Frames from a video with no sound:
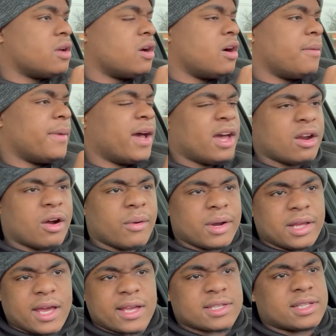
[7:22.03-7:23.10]
I had
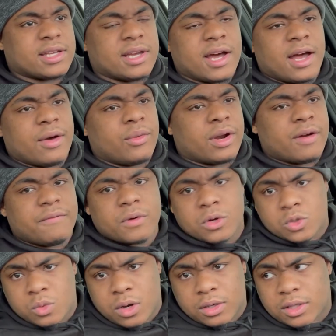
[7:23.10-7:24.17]
already asked the guy when I
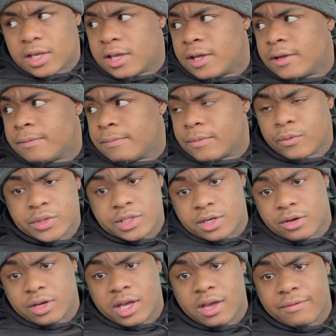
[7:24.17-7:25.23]
first walked in, was it
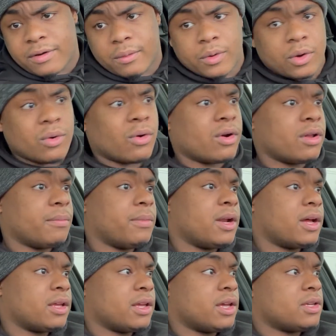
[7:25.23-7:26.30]
okay if I recorded? But
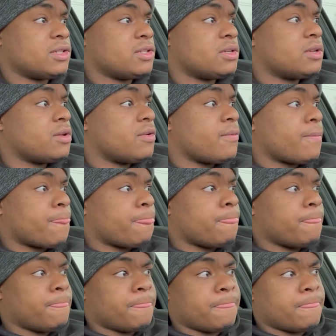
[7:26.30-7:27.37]
I guess
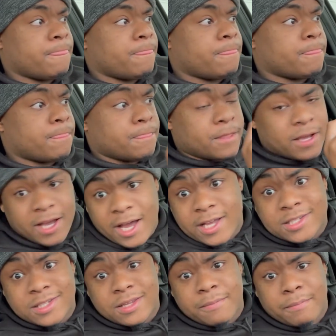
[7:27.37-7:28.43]
the
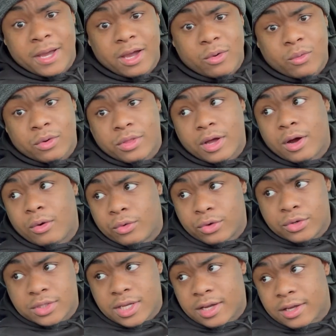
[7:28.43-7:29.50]
guys in the back were the
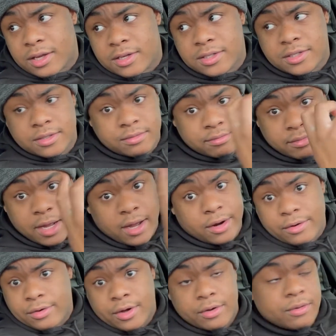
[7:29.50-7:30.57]
owners, I guess. I
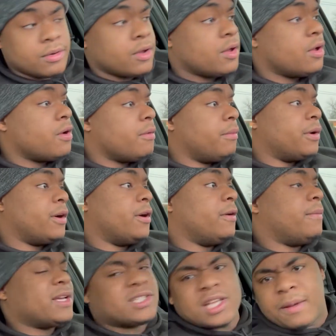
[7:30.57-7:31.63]
don't know. But
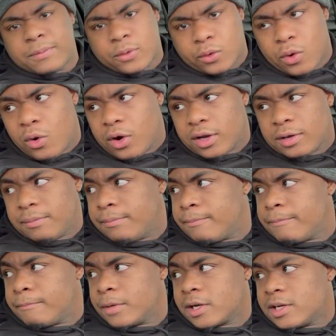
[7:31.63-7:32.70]
I stopped recording
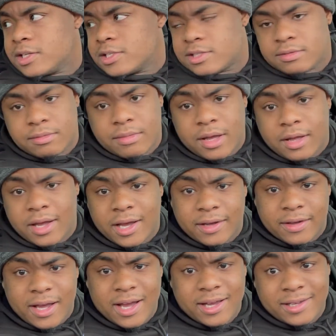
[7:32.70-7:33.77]
because
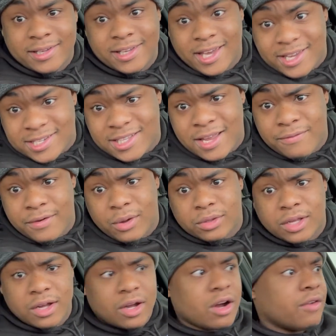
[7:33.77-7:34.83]
I guess they felt
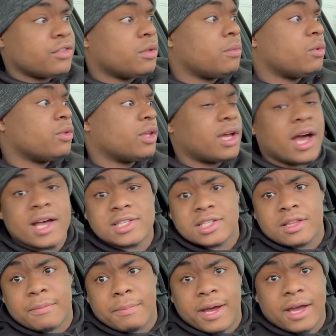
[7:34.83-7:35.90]
uncomfortable, the guys in
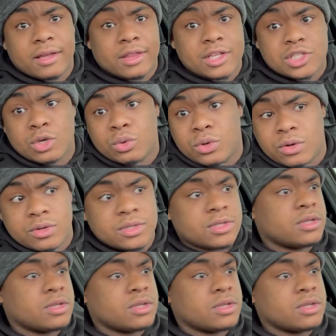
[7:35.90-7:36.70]
the back, the tuners.